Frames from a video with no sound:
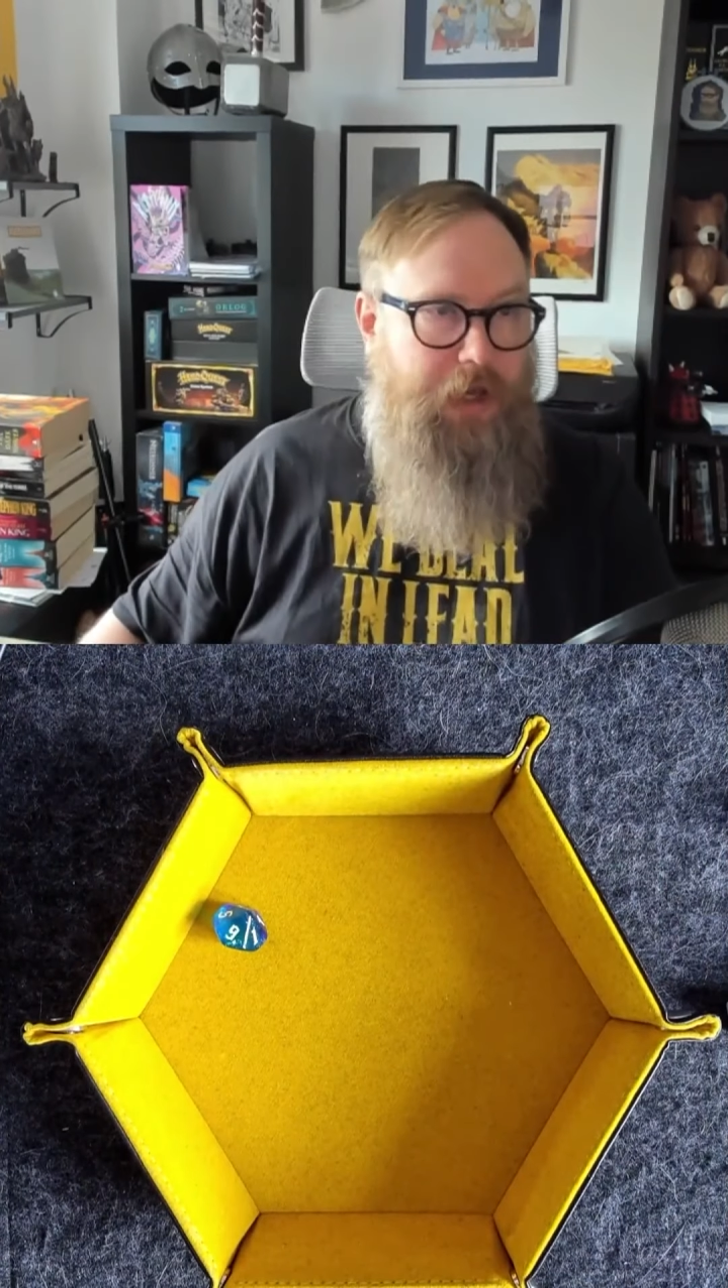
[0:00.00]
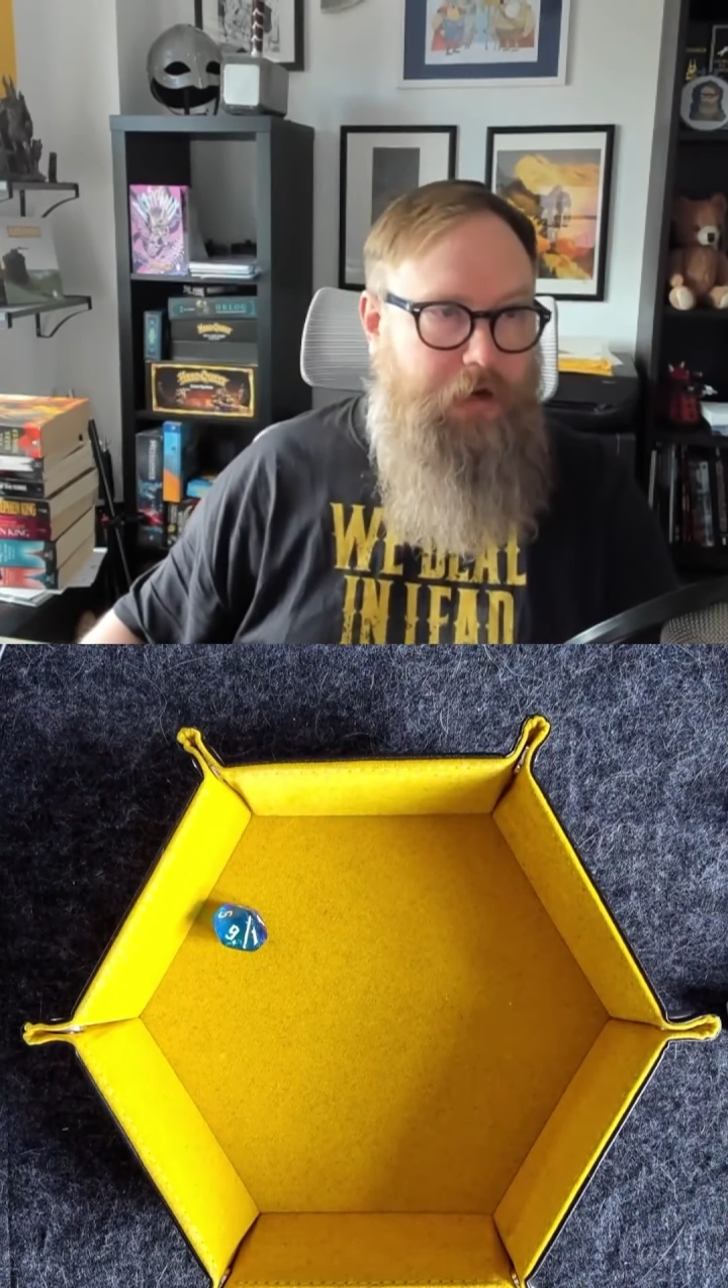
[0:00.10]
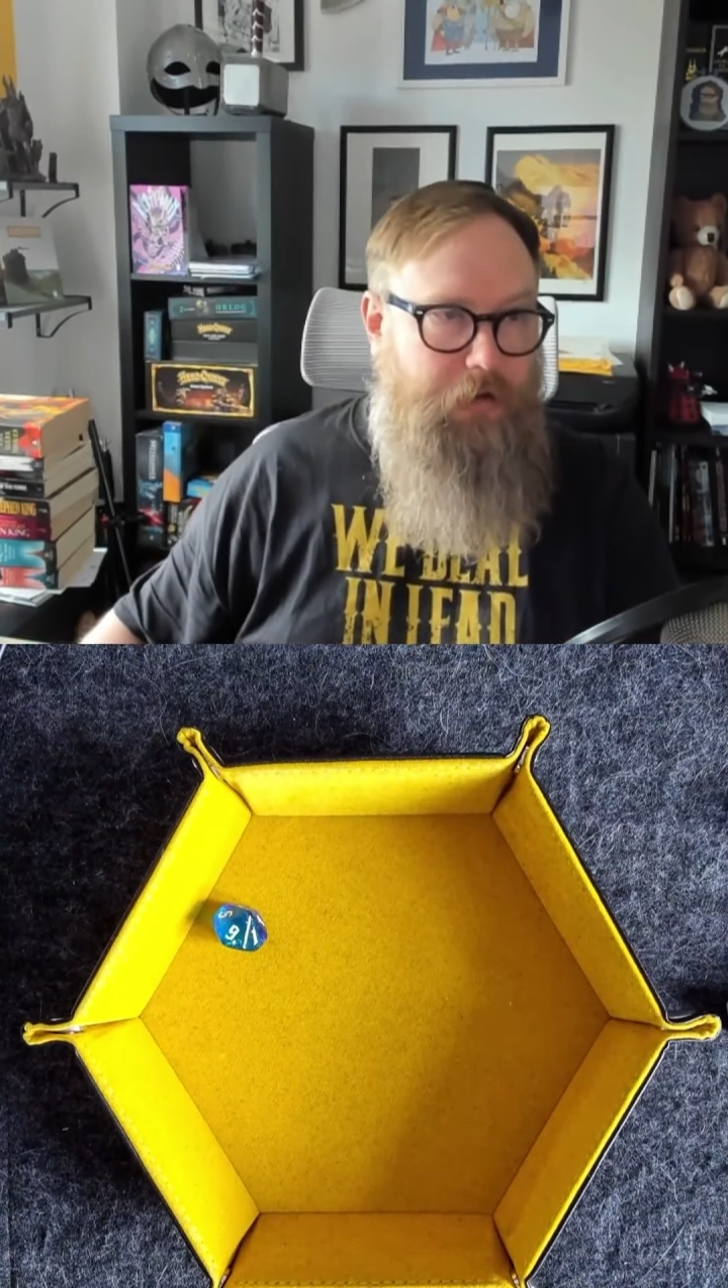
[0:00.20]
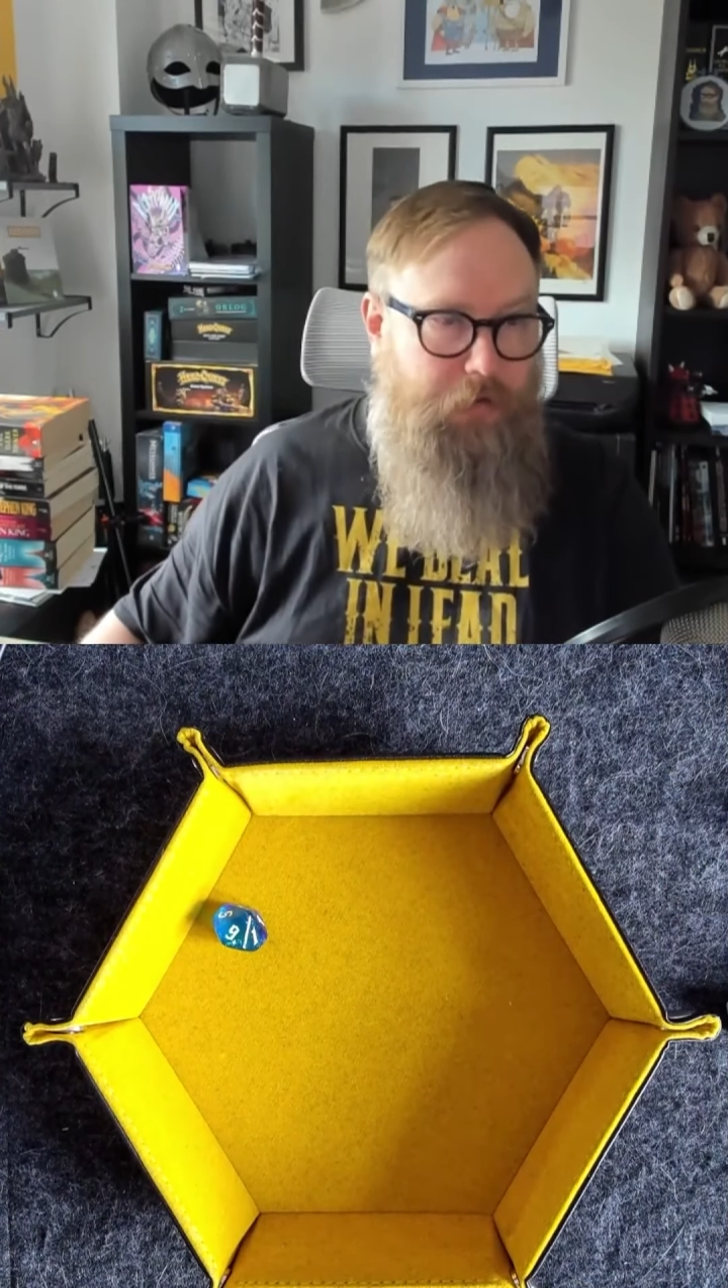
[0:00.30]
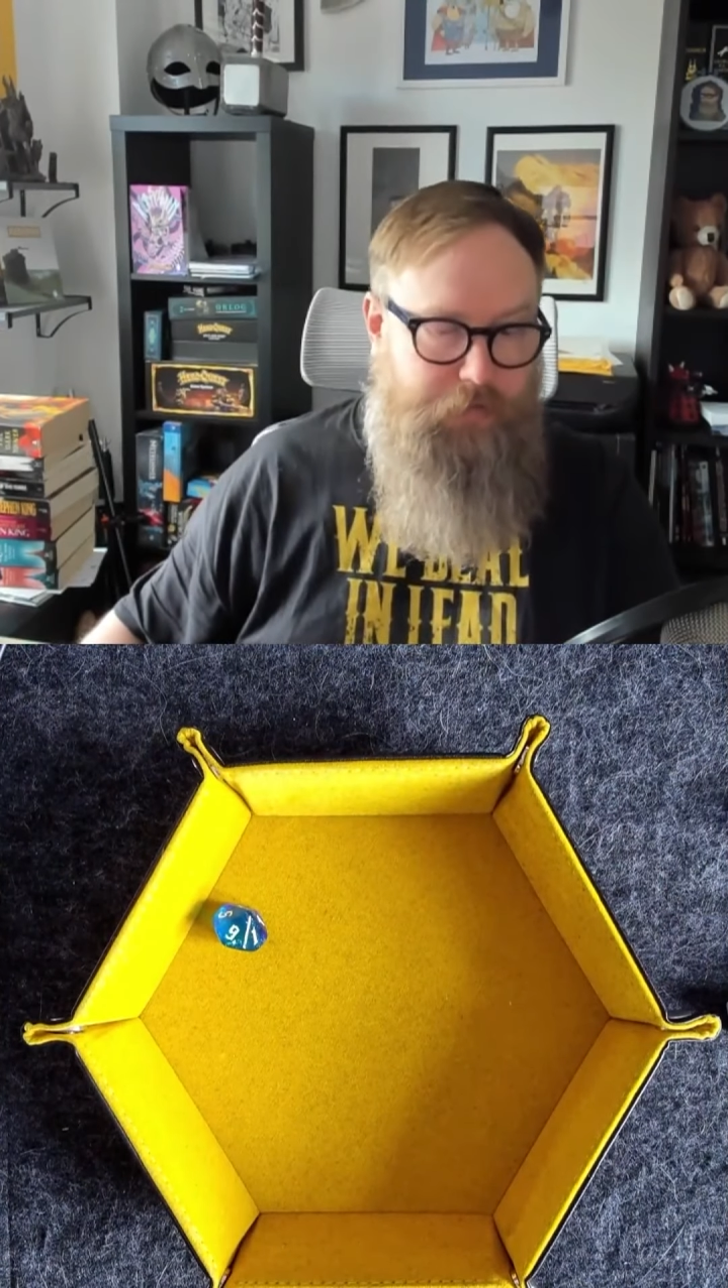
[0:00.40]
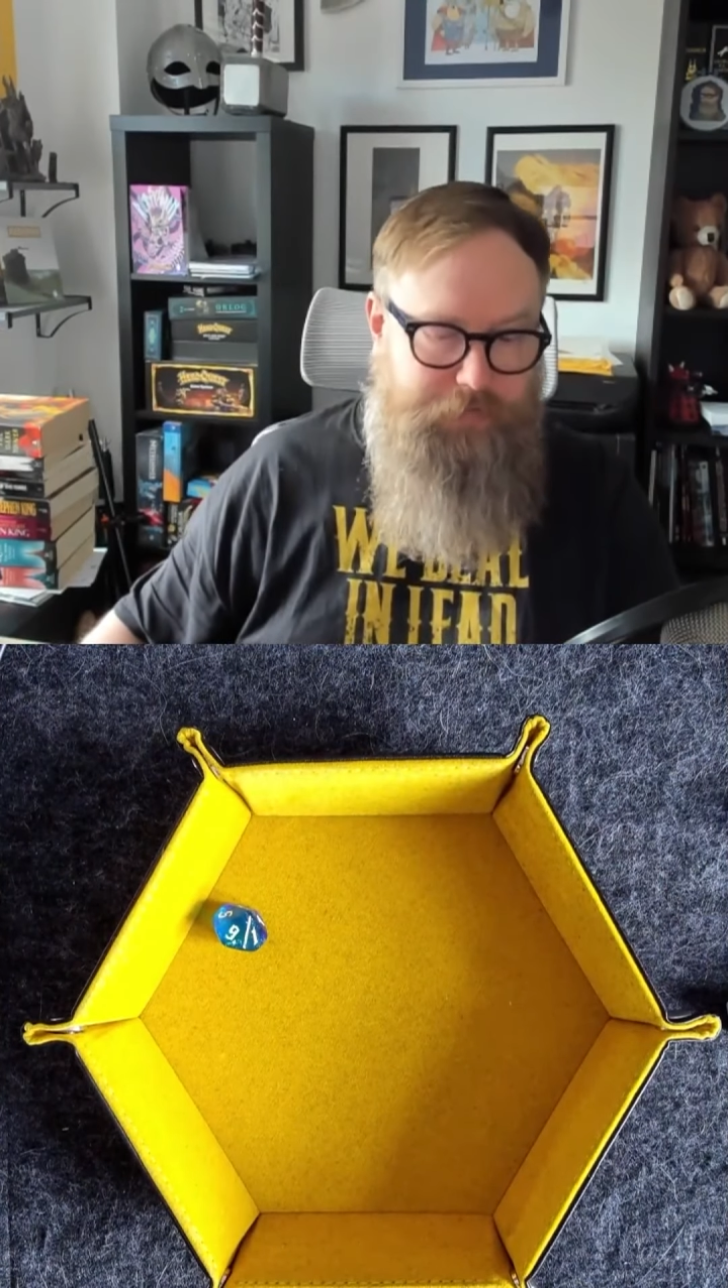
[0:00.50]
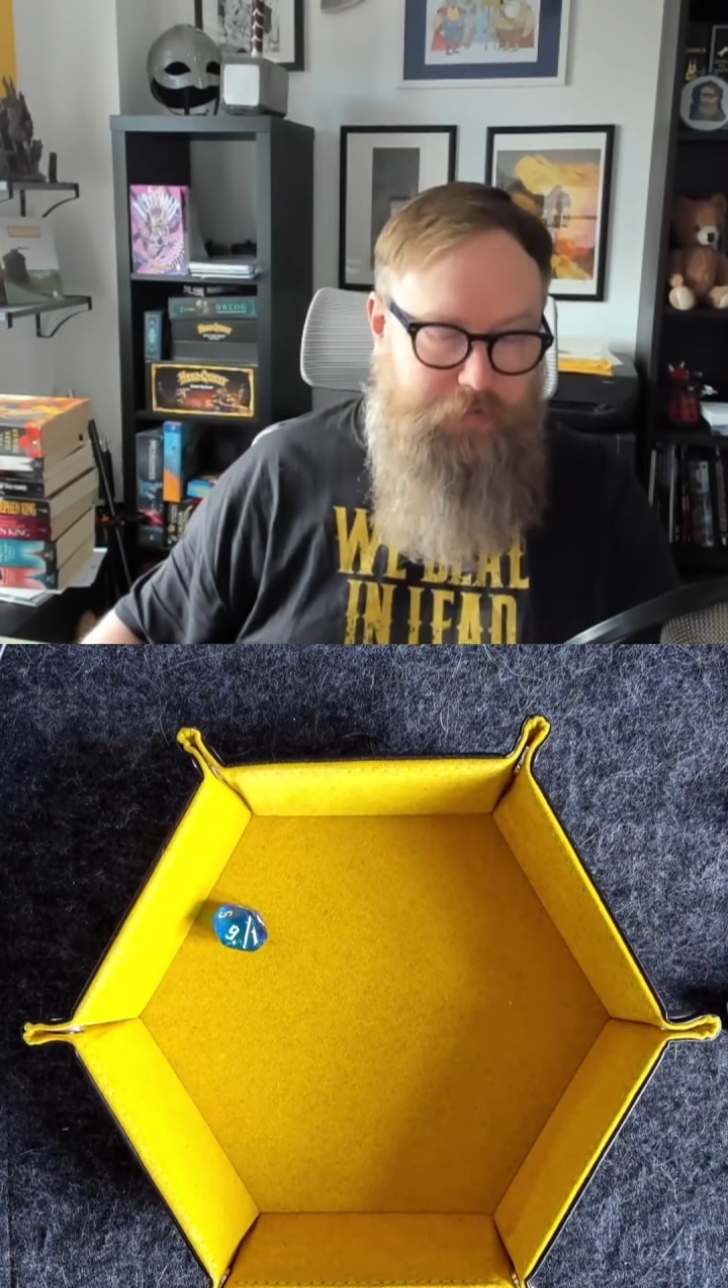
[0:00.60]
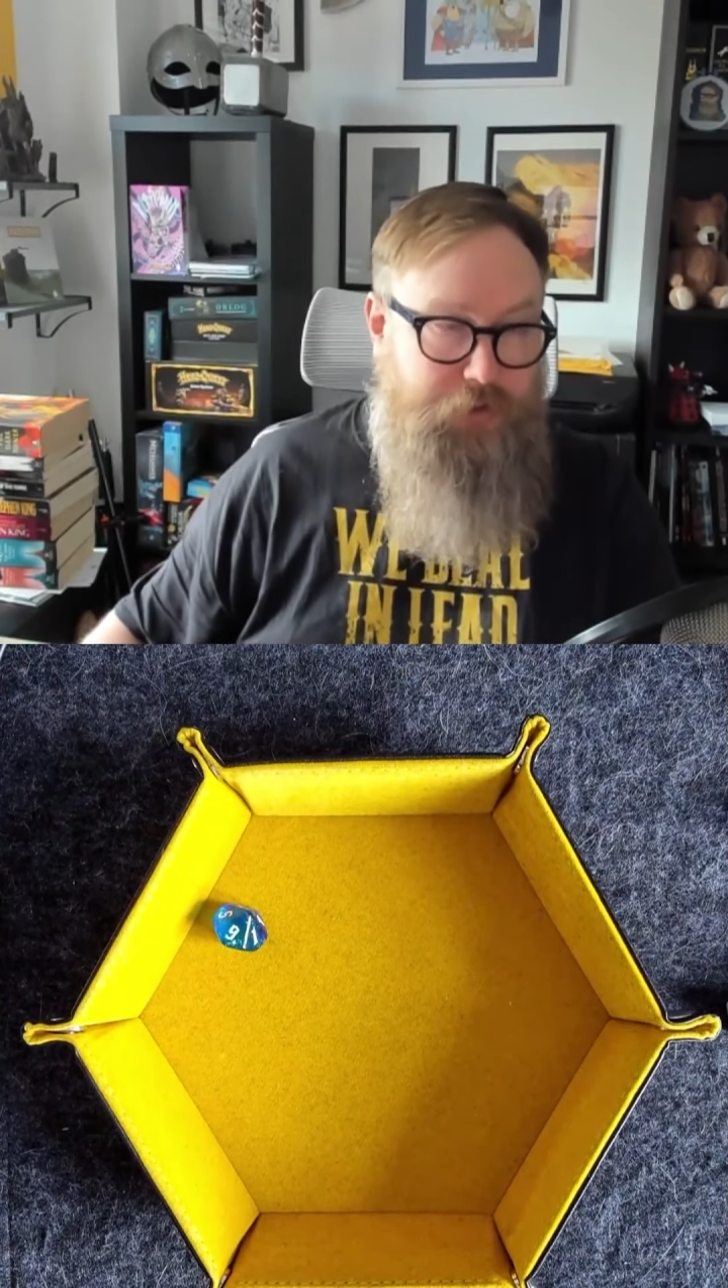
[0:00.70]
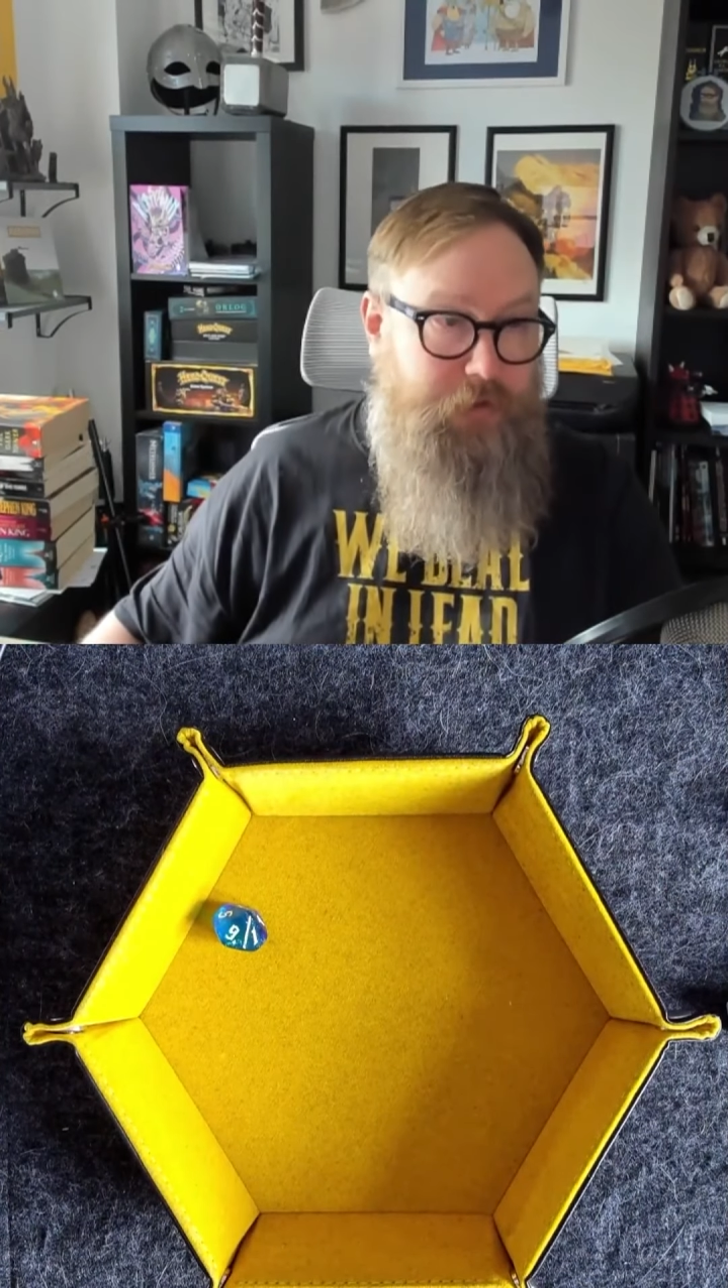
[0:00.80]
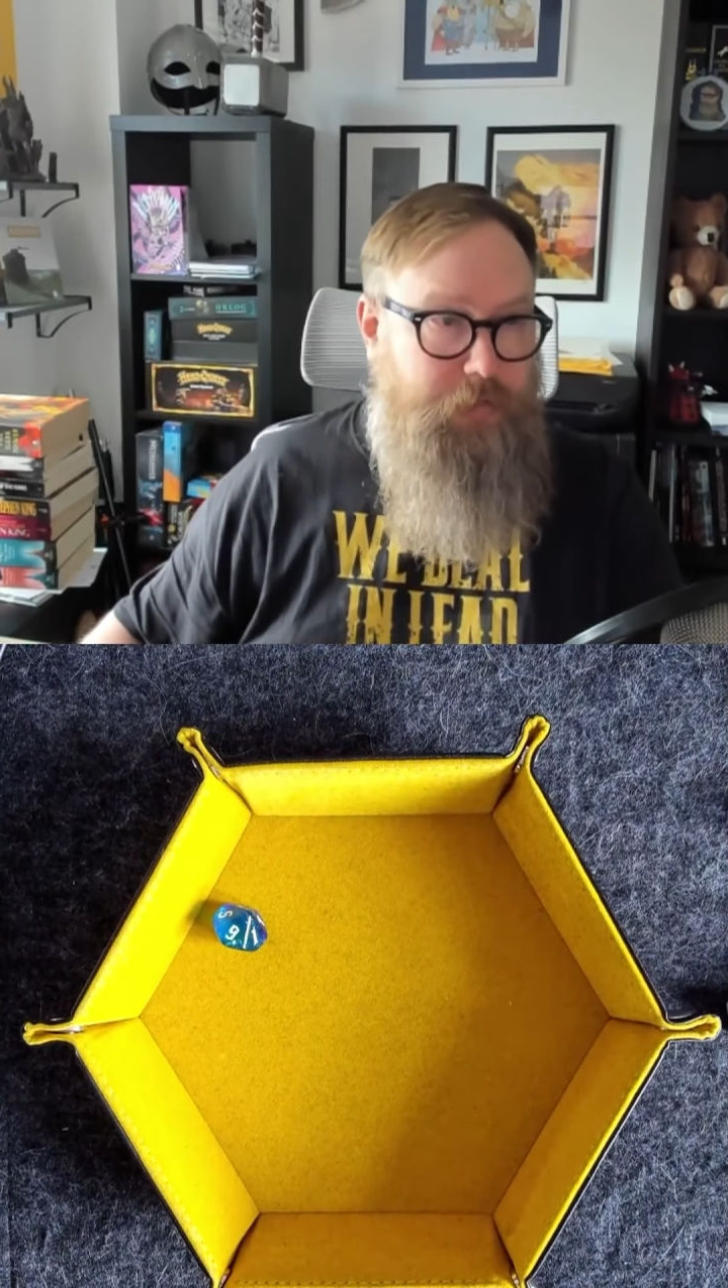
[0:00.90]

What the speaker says: and along with the virtue